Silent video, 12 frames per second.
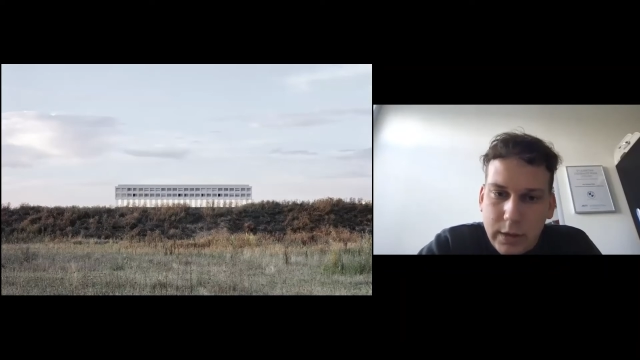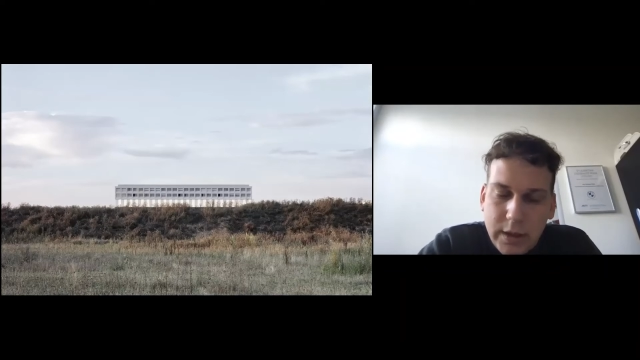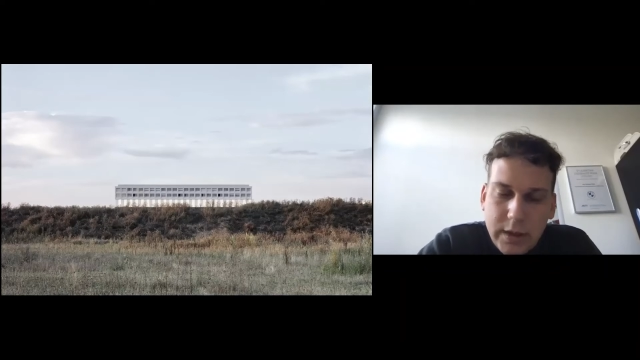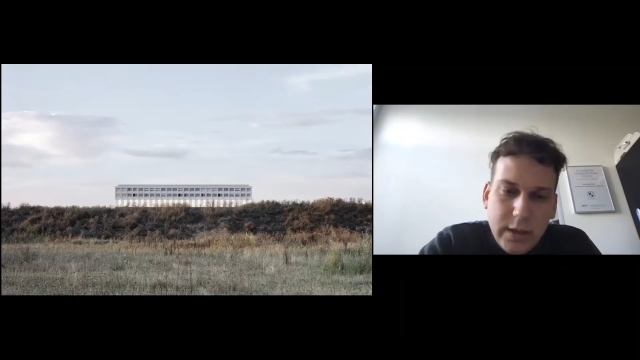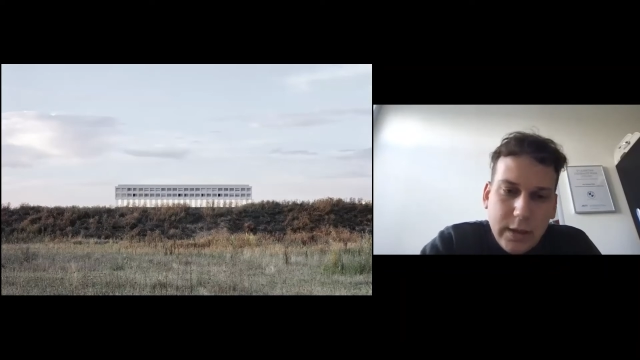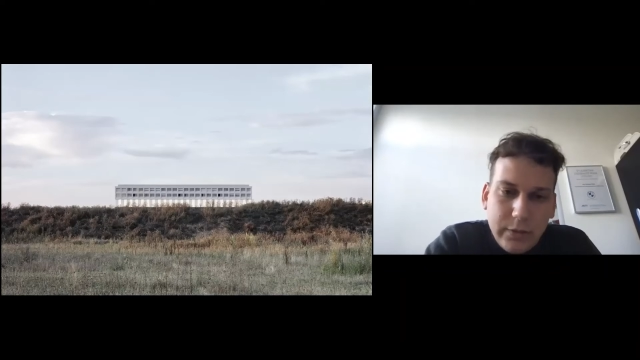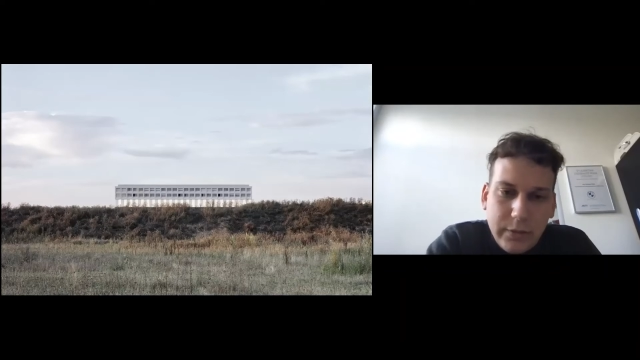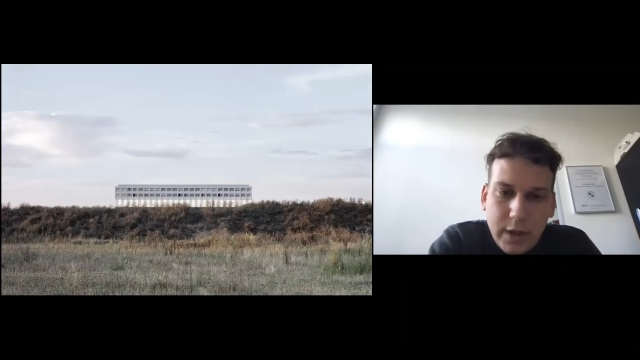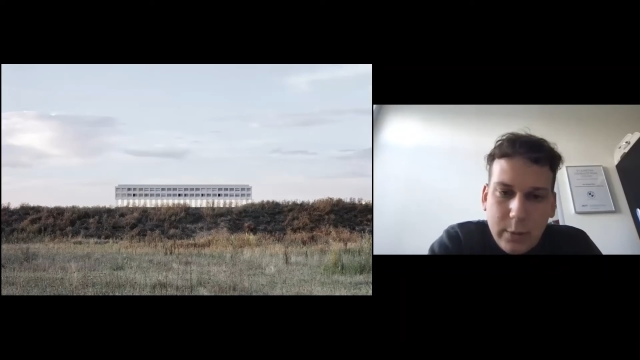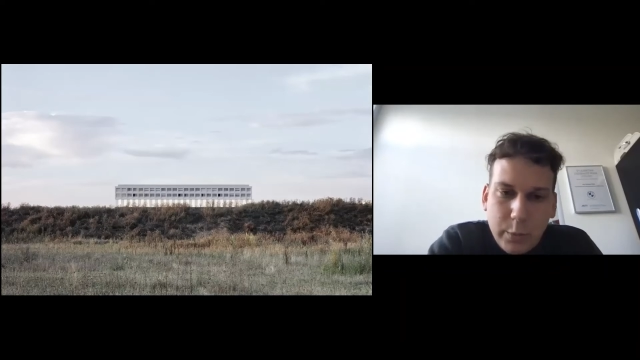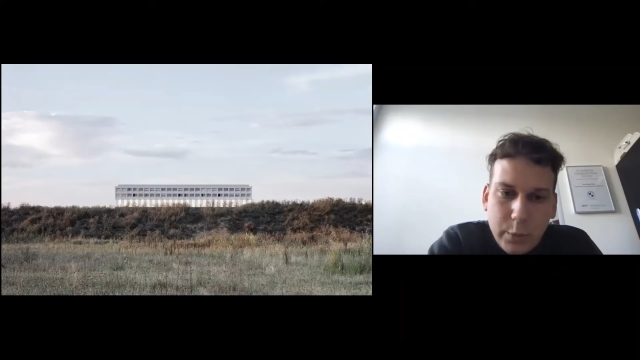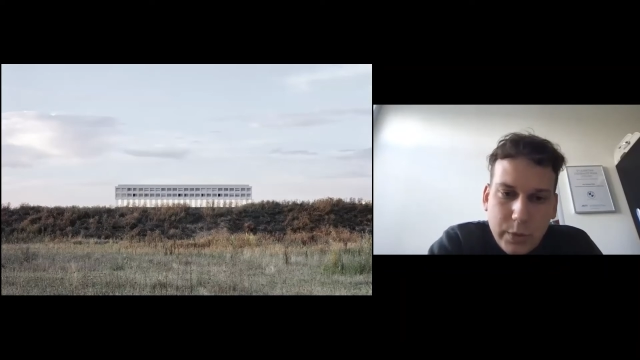EDF
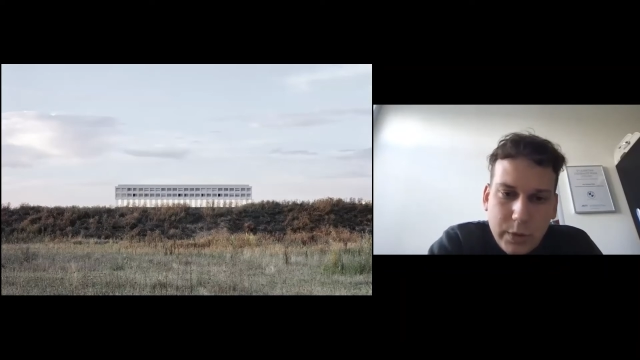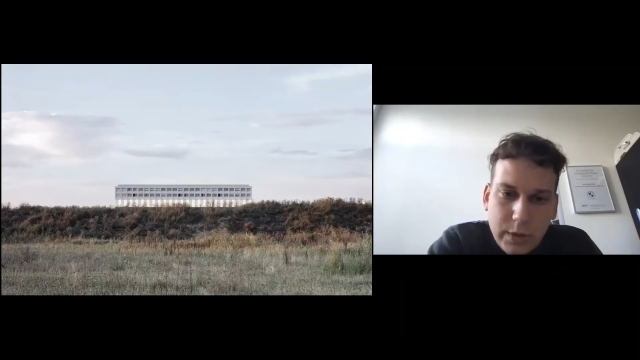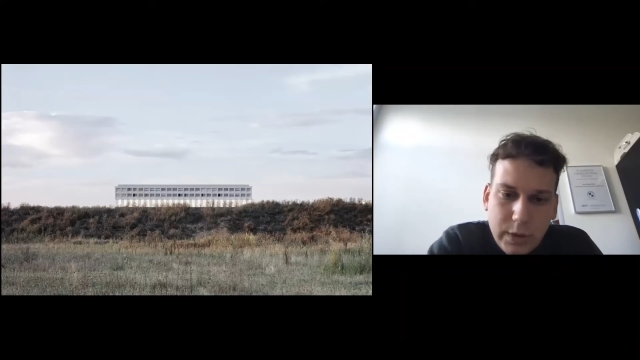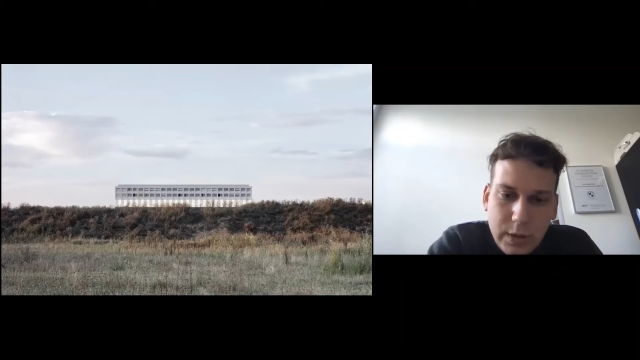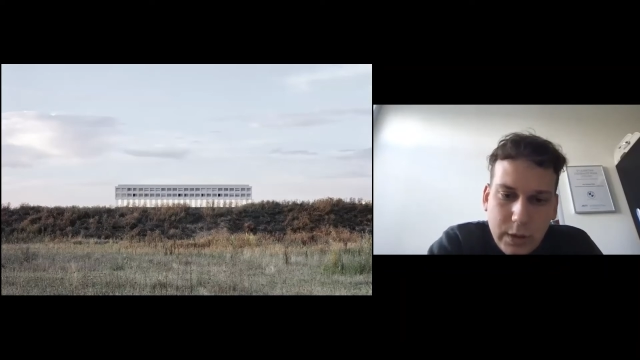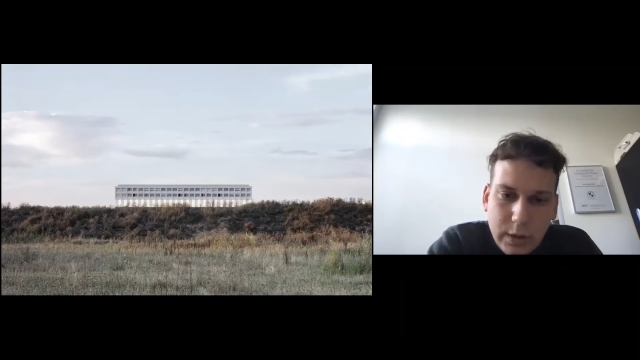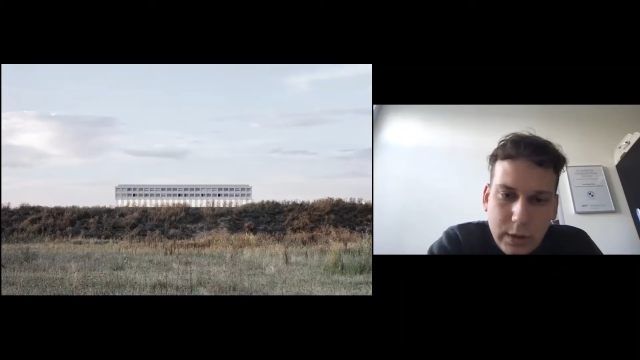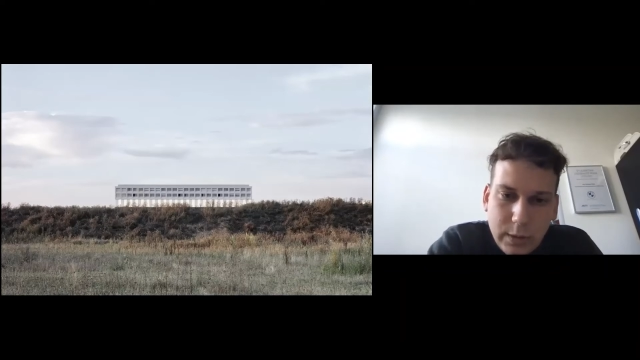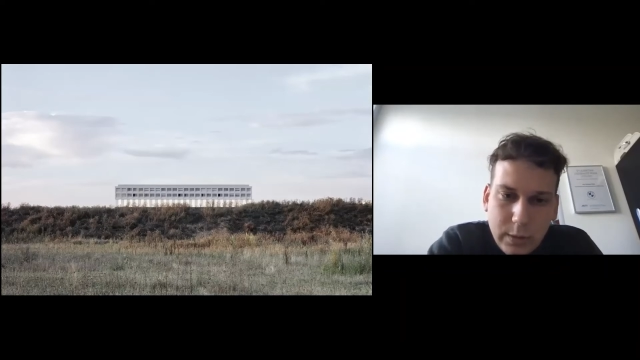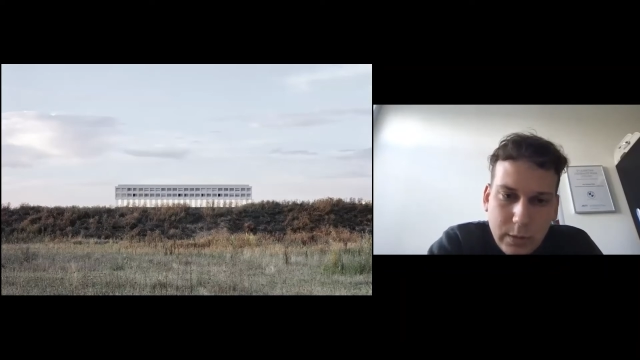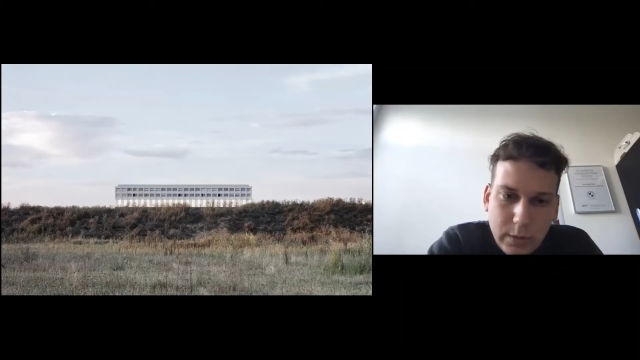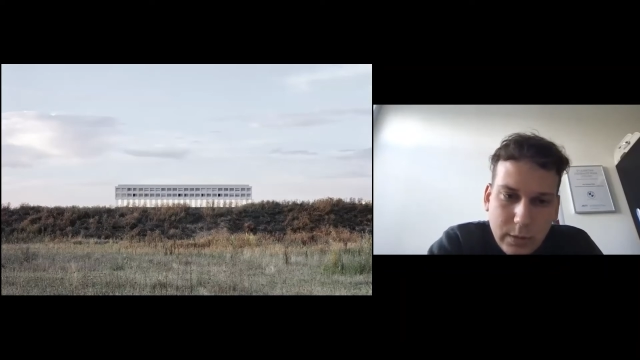campus
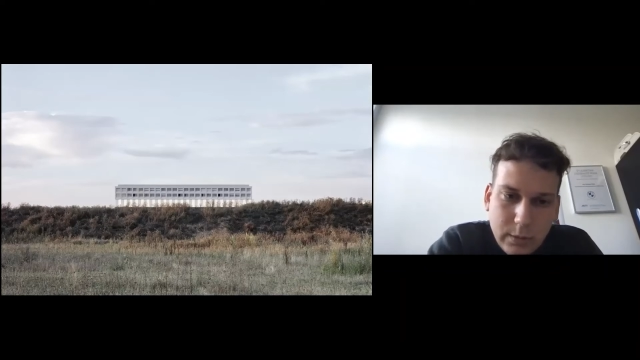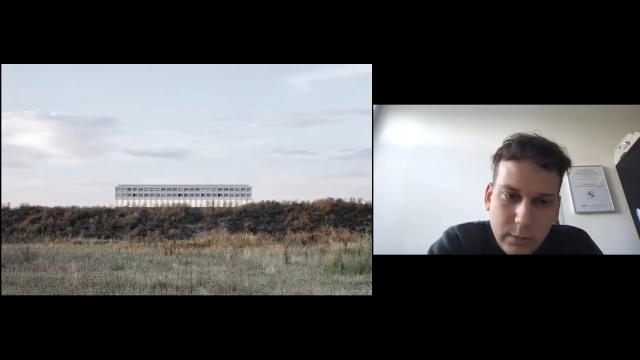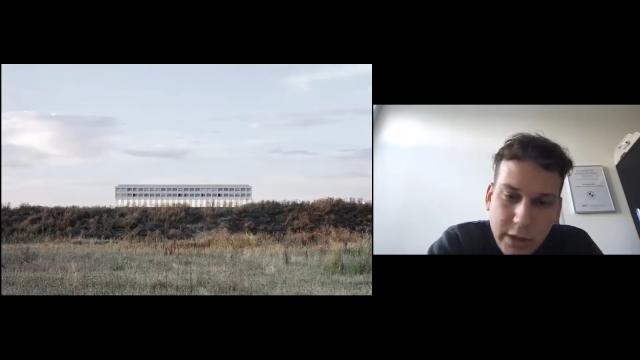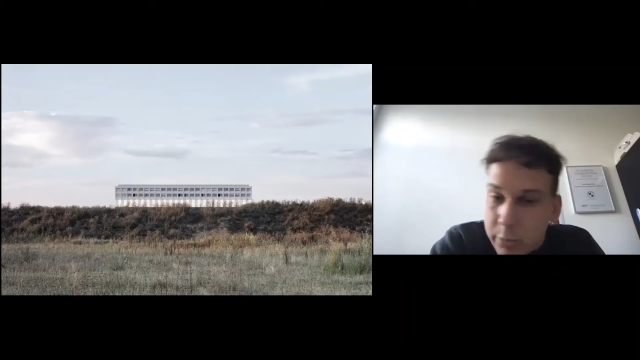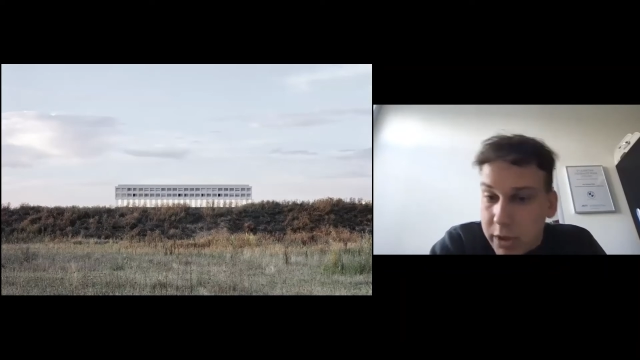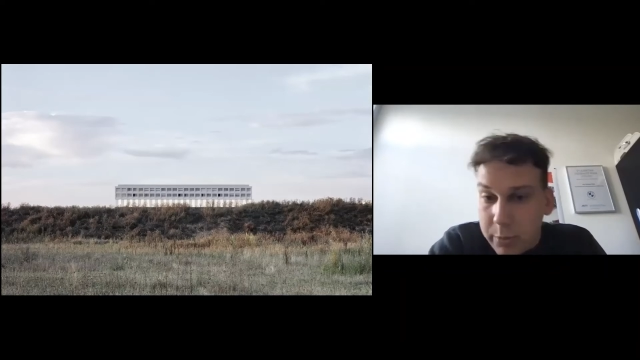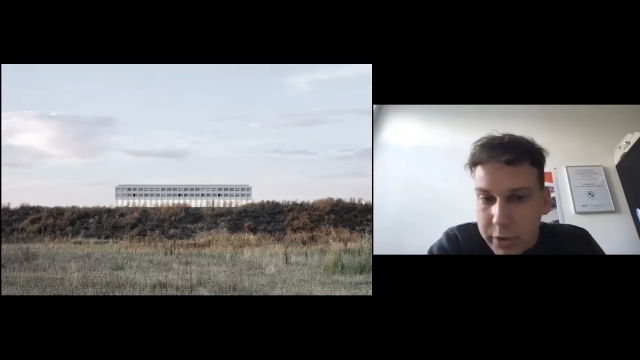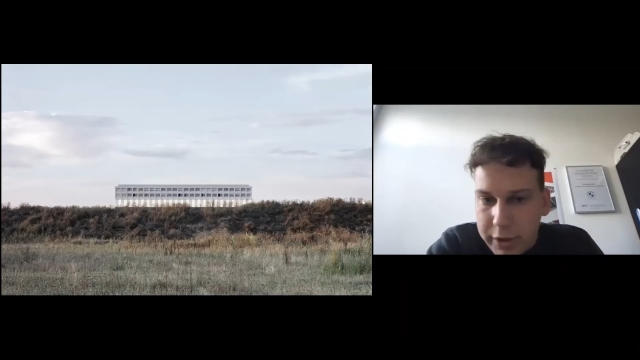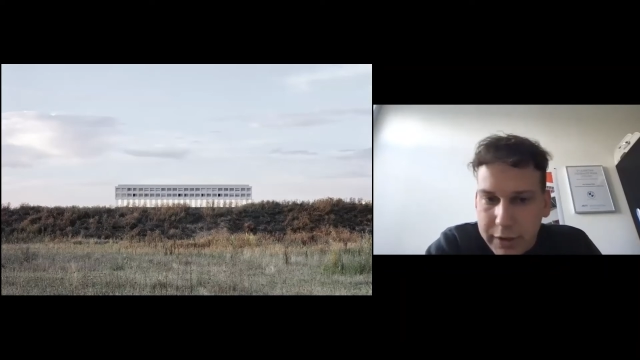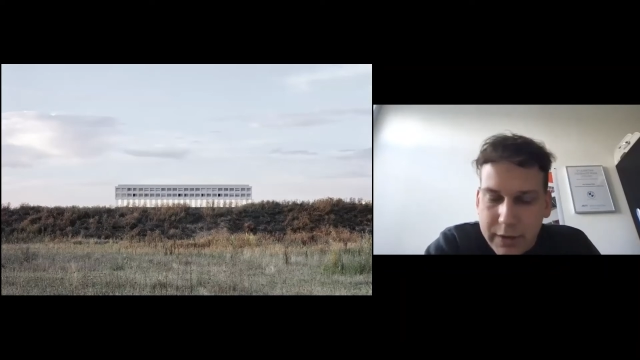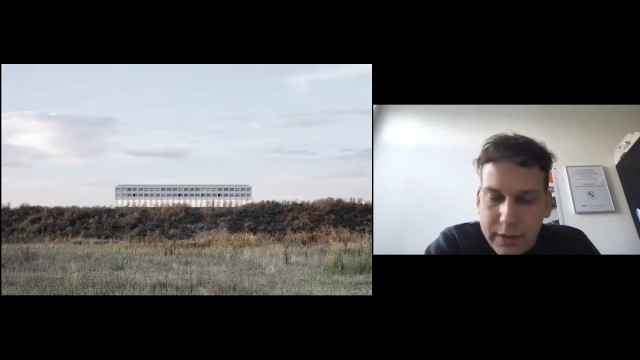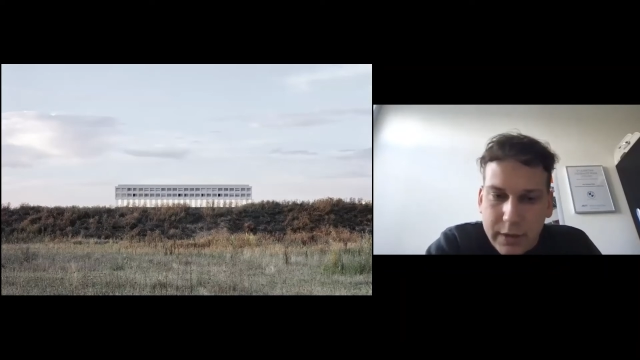in nearby
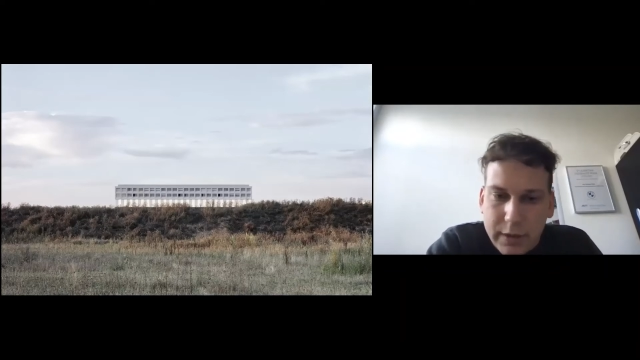Paris.